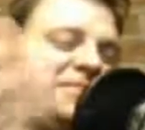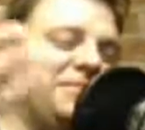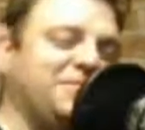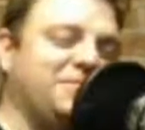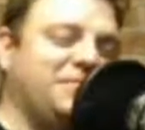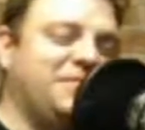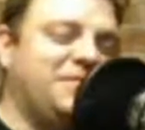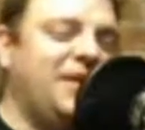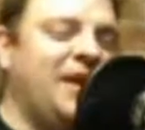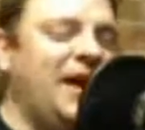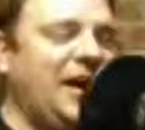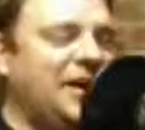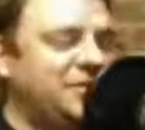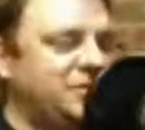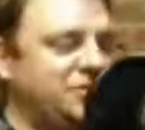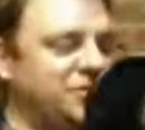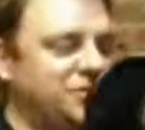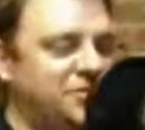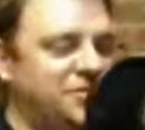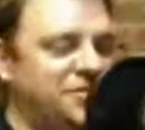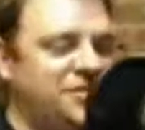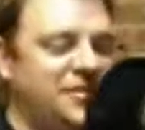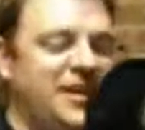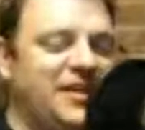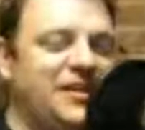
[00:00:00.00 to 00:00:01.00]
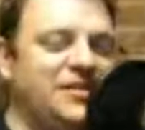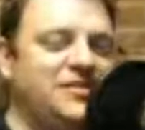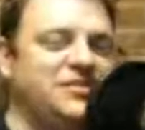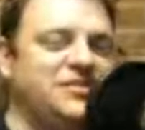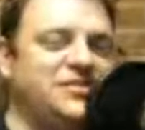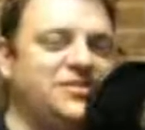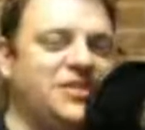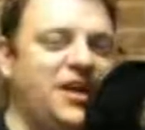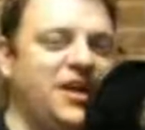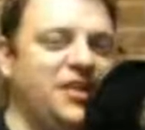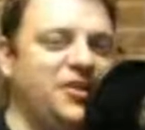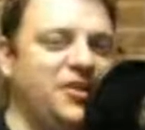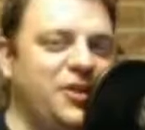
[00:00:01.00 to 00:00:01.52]
Cashel, tell
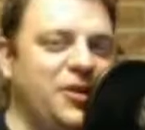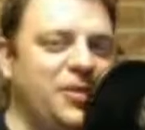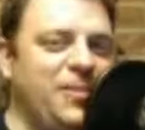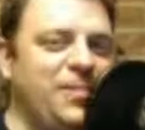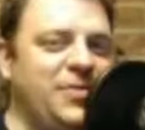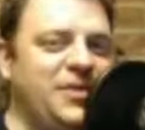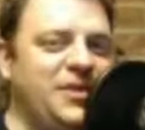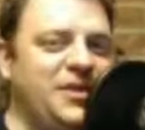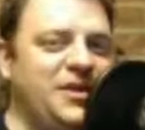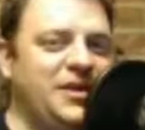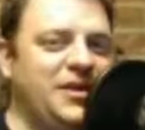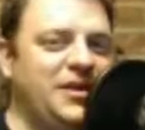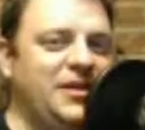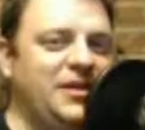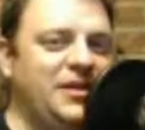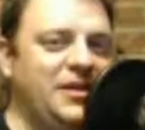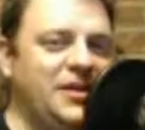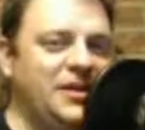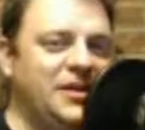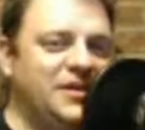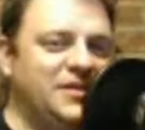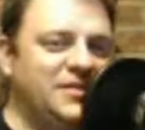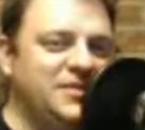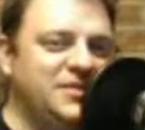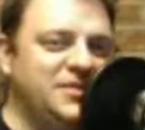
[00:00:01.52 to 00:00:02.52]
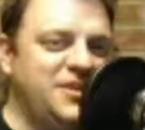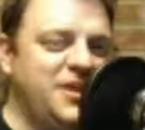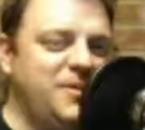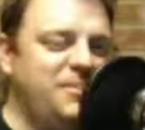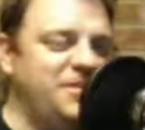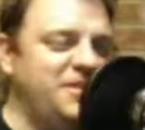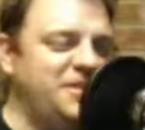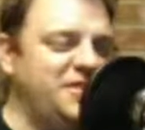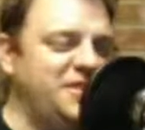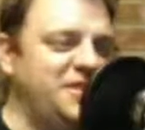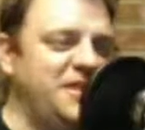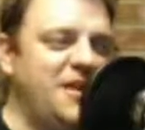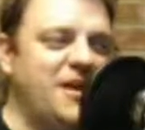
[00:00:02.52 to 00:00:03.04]
us your big
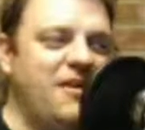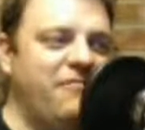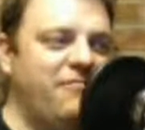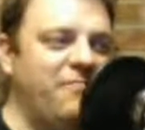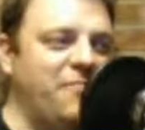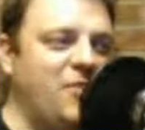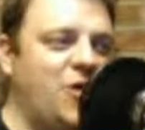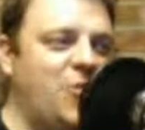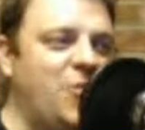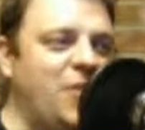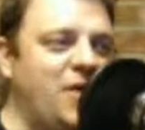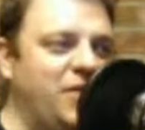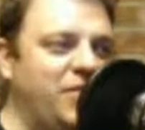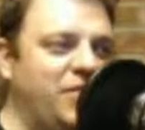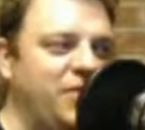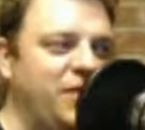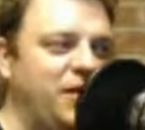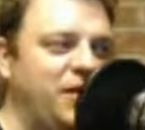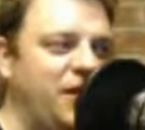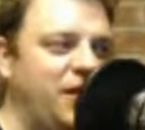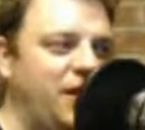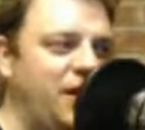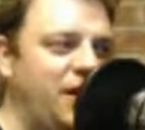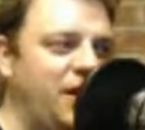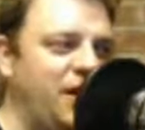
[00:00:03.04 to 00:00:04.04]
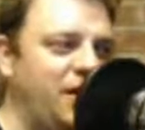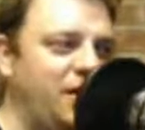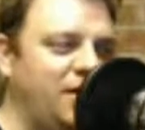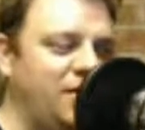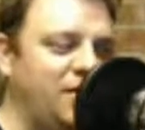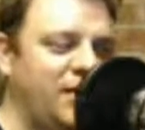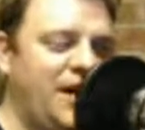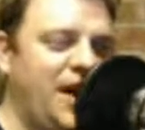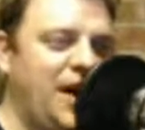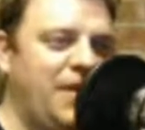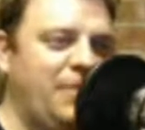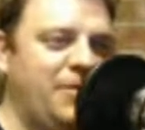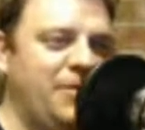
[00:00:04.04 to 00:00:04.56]
WTF moment
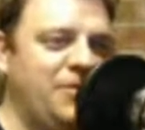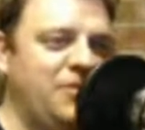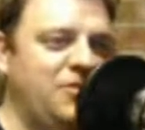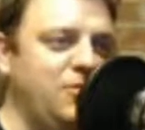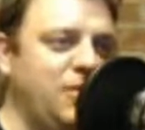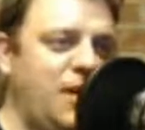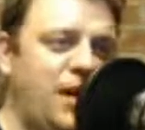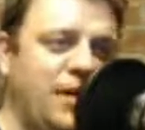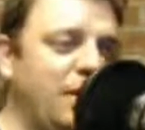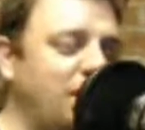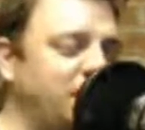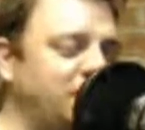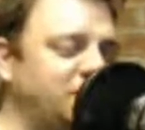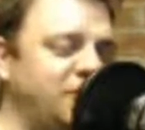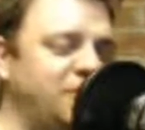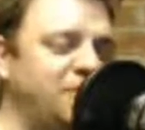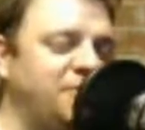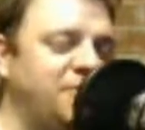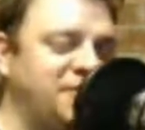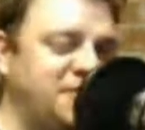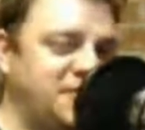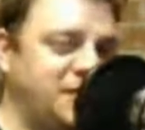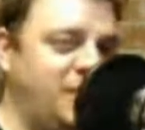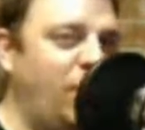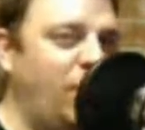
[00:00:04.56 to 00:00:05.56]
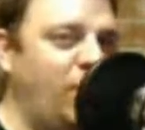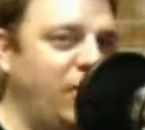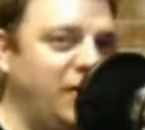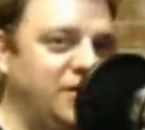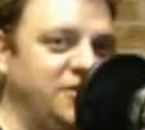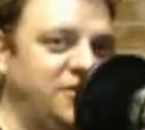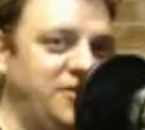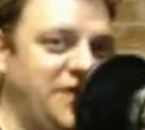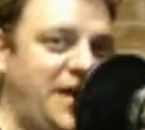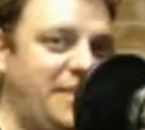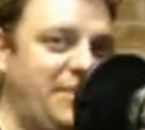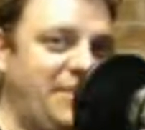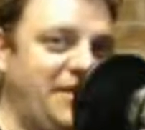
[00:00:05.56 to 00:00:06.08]
that happened to you. It's going to be some
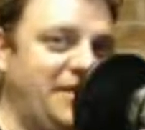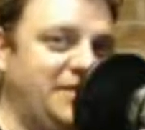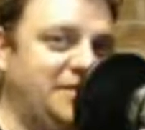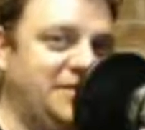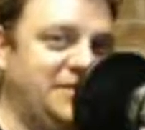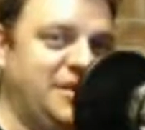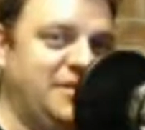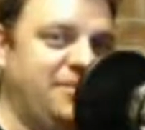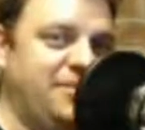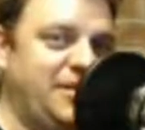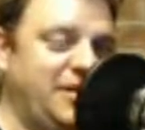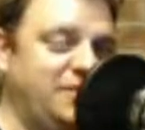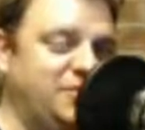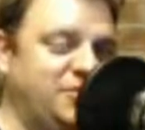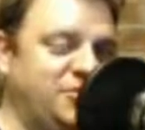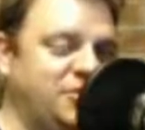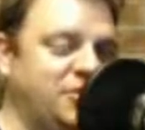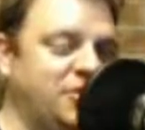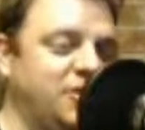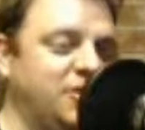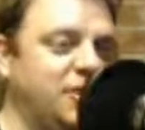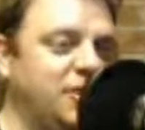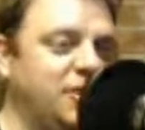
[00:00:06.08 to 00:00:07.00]
weird Japanese something, I'm sure.